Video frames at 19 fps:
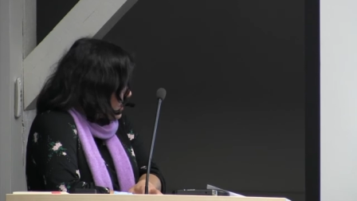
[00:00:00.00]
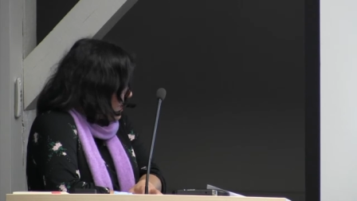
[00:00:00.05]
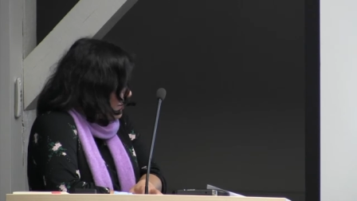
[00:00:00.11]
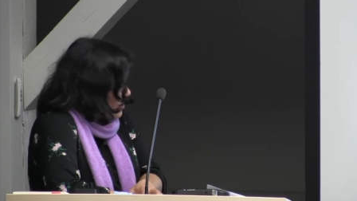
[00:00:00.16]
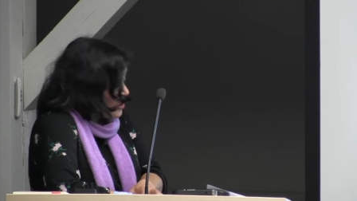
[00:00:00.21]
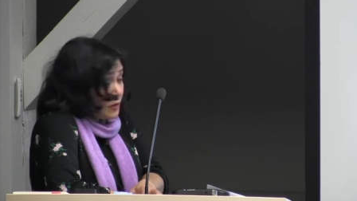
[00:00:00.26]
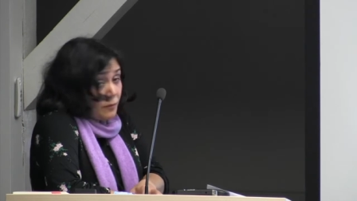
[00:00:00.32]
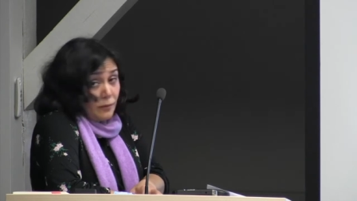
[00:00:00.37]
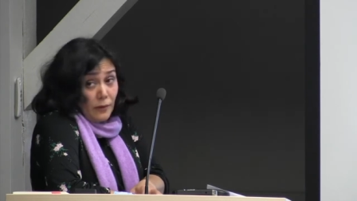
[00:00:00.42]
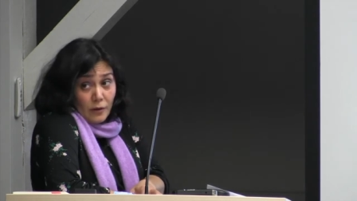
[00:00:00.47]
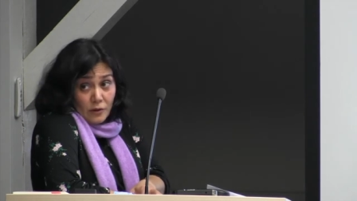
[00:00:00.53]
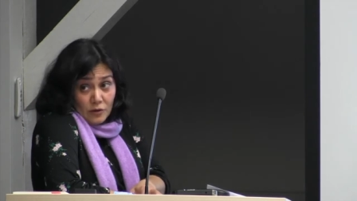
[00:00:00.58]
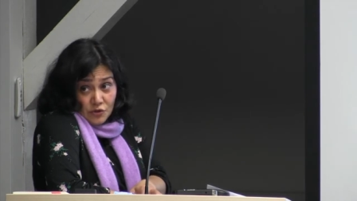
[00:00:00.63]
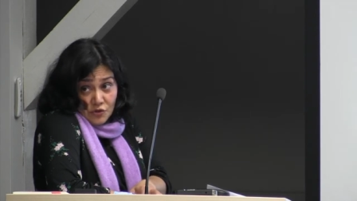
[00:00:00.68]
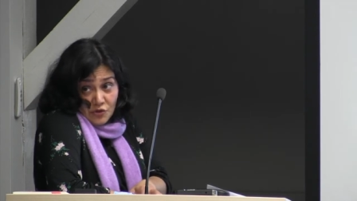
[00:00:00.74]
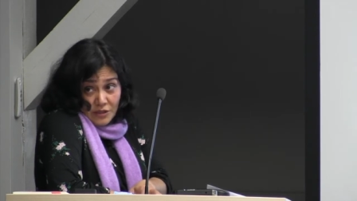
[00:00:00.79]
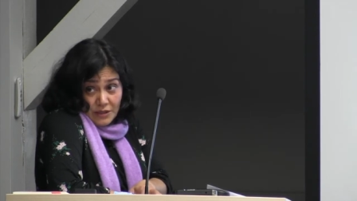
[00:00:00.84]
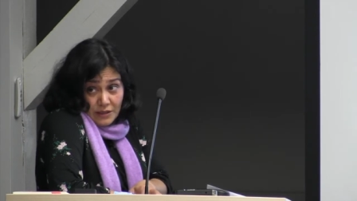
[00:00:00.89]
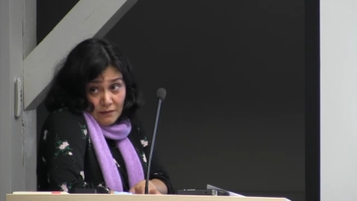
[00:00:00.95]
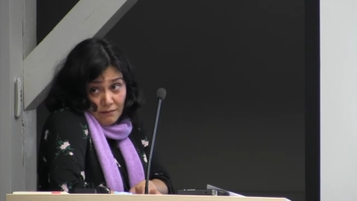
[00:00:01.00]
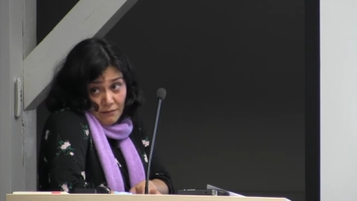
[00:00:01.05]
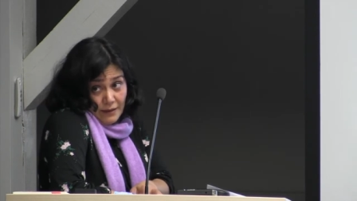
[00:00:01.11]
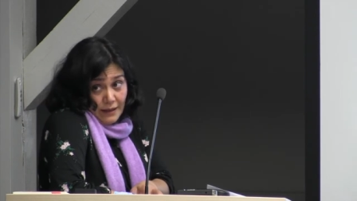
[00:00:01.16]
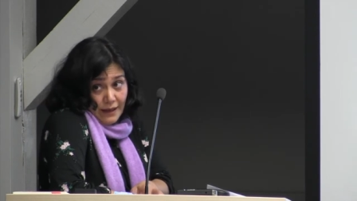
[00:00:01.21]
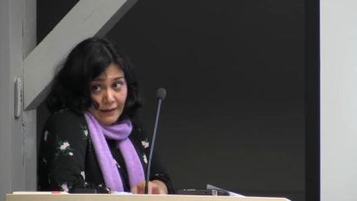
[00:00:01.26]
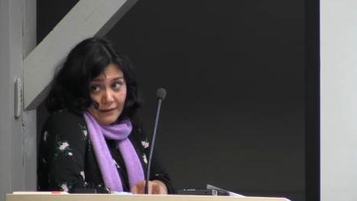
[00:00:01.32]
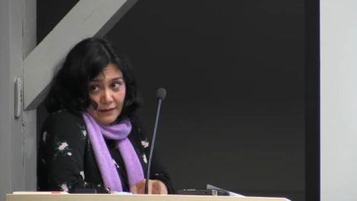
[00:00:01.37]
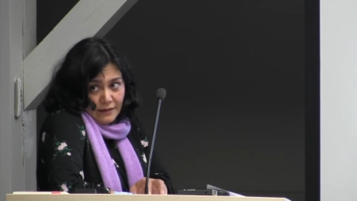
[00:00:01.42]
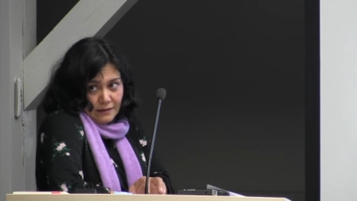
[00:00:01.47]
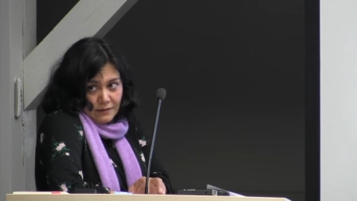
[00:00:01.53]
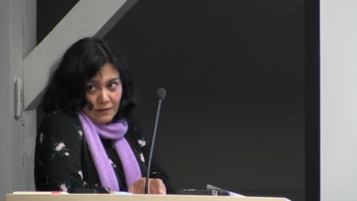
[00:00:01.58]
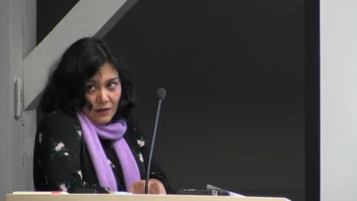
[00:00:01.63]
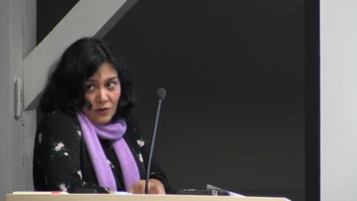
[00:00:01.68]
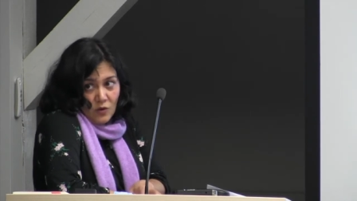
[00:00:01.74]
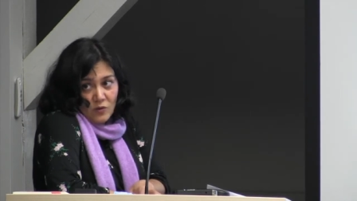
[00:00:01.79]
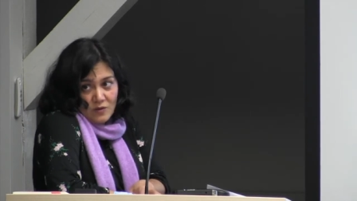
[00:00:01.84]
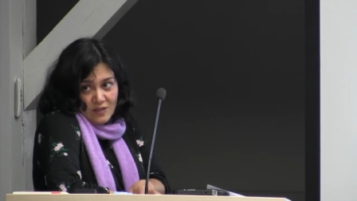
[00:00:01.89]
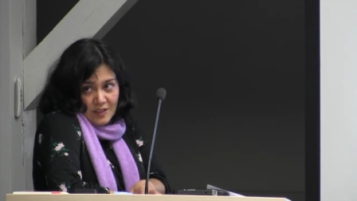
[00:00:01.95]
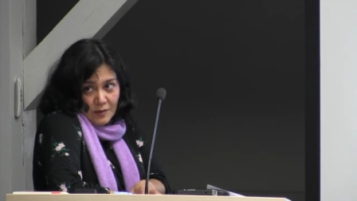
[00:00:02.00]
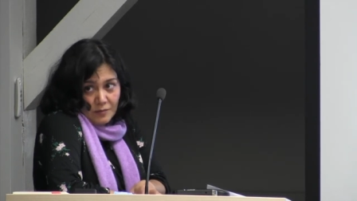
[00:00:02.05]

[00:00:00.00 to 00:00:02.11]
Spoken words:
Mauss anthropology, like the